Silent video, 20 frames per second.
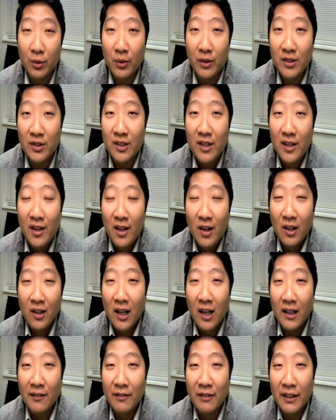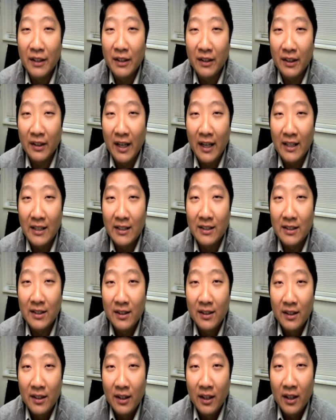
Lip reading: which a lot of hearing aids